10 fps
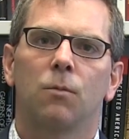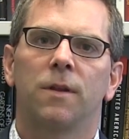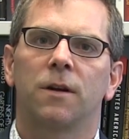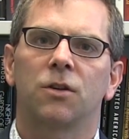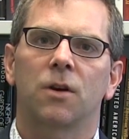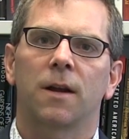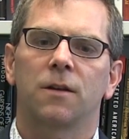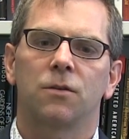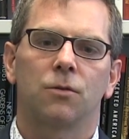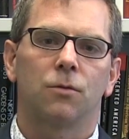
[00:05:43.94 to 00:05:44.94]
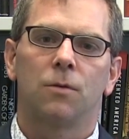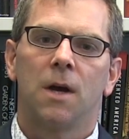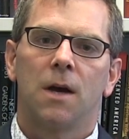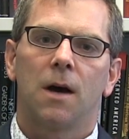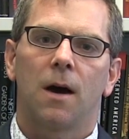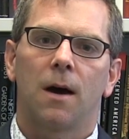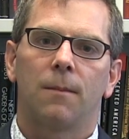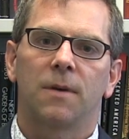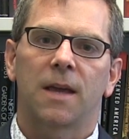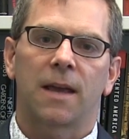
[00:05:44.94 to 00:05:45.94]
where they're trying to
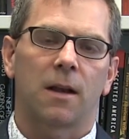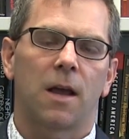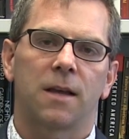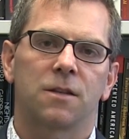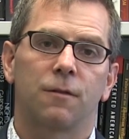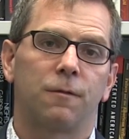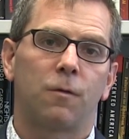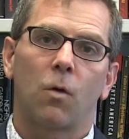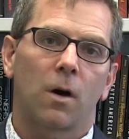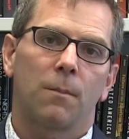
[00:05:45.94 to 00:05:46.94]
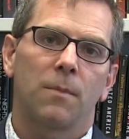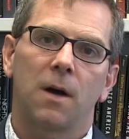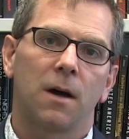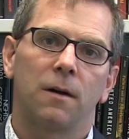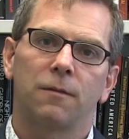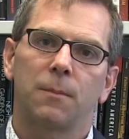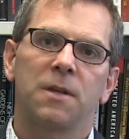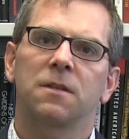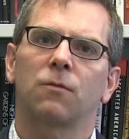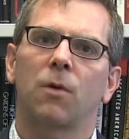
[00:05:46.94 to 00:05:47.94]
um, analyze the form of a
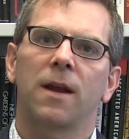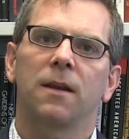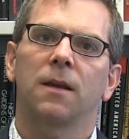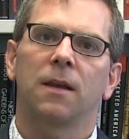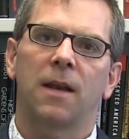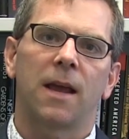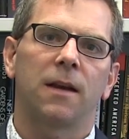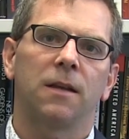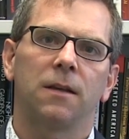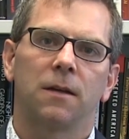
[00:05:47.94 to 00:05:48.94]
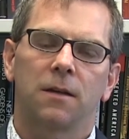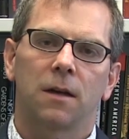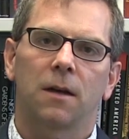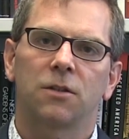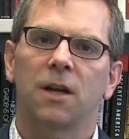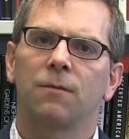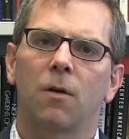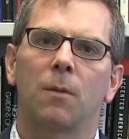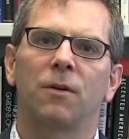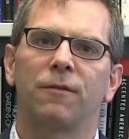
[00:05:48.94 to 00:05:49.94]
piece of writing in any uh, shape,
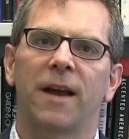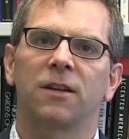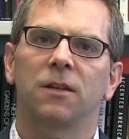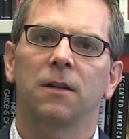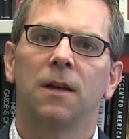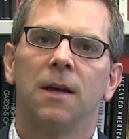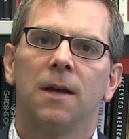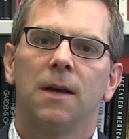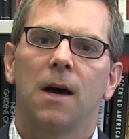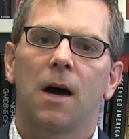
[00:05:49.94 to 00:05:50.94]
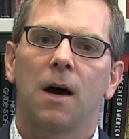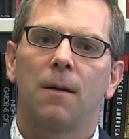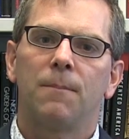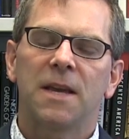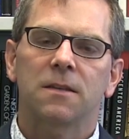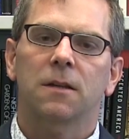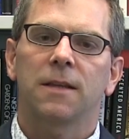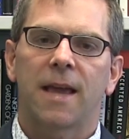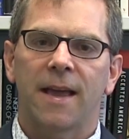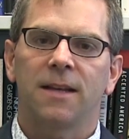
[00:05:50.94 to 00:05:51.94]
form, or fashion. Uh,
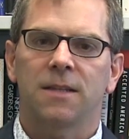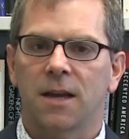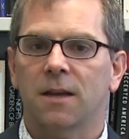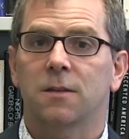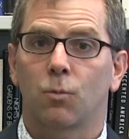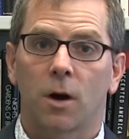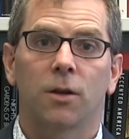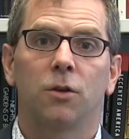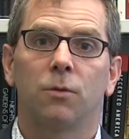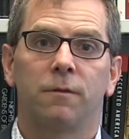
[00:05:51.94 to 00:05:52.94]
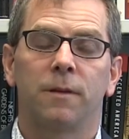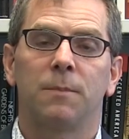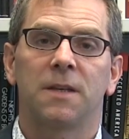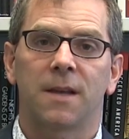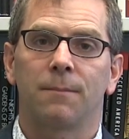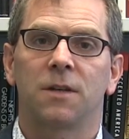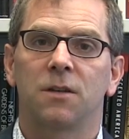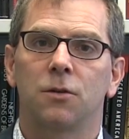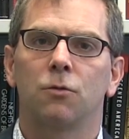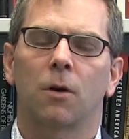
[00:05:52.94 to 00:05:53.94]
basically, any text where you would be
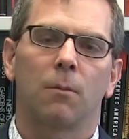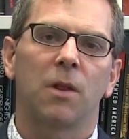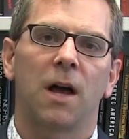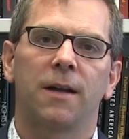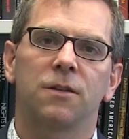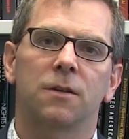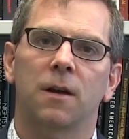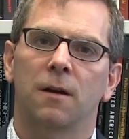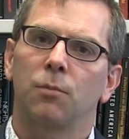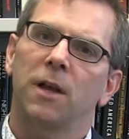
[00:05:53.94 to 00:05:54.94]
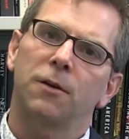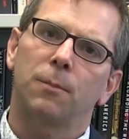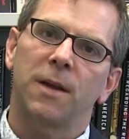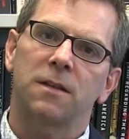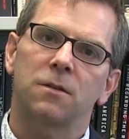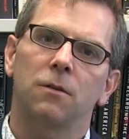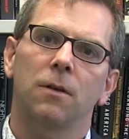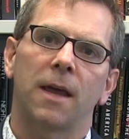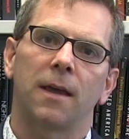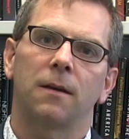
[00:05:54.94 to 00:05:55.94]
tempted to or obliged to kind of pull out your
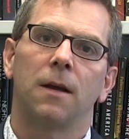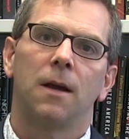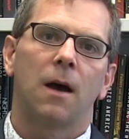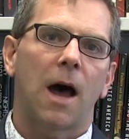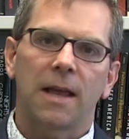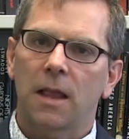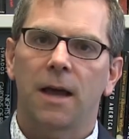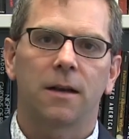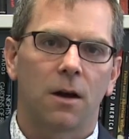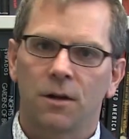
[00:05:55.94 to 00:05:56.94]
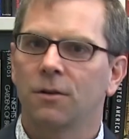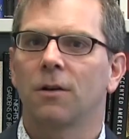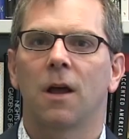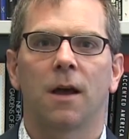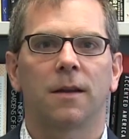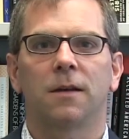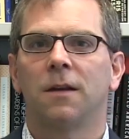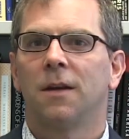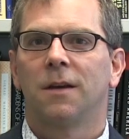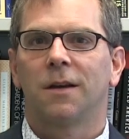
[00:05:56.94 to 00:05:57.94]
pencil and highlight,
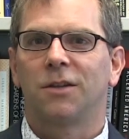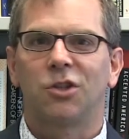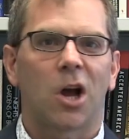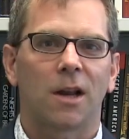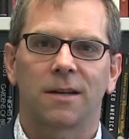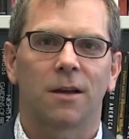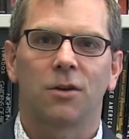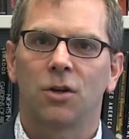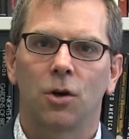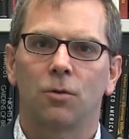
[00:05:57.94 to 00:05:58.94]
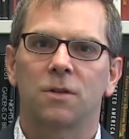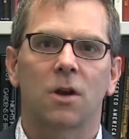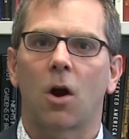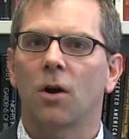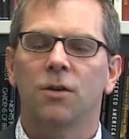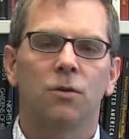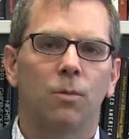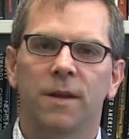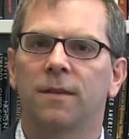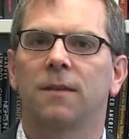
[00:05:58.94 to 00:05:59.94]
underline, jot down notes, argue
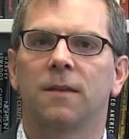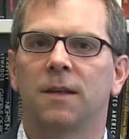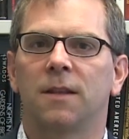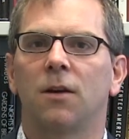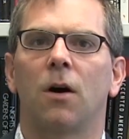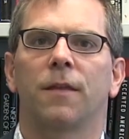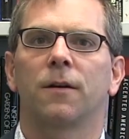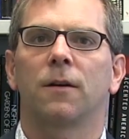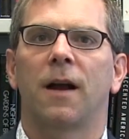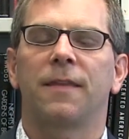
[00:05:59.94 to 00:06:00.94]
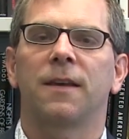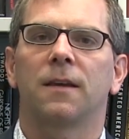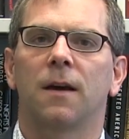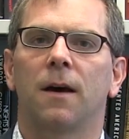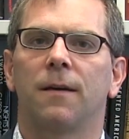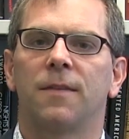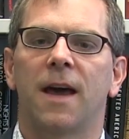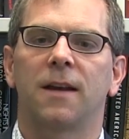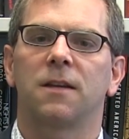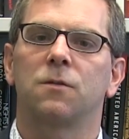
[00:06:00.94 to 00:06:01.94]
with the, the author. I think uh,
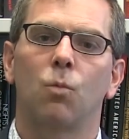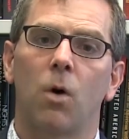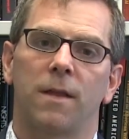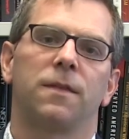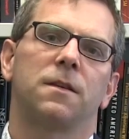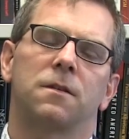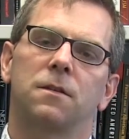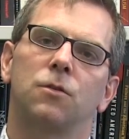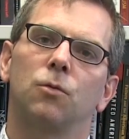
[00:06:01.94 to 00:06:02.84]
that is what this